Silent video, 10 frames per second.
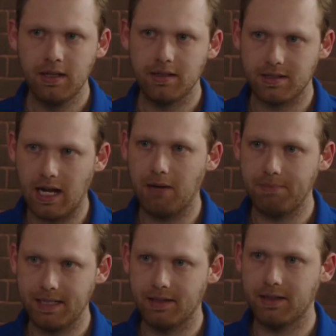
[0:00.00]
does not
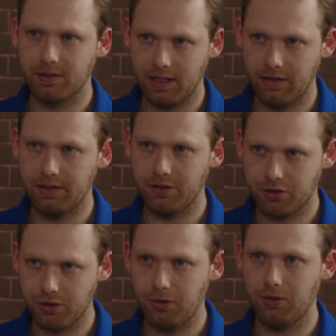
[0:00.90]
mean that they're telling the
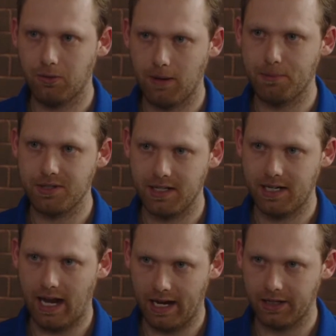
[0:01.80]
truth or
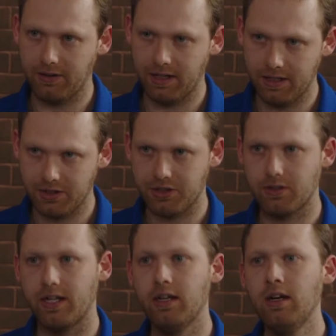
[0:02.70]
representing accurate
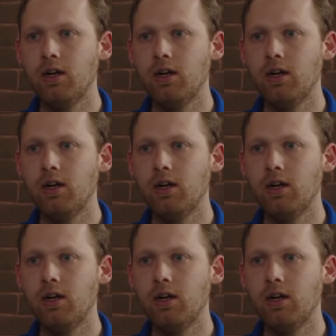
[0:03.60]
history.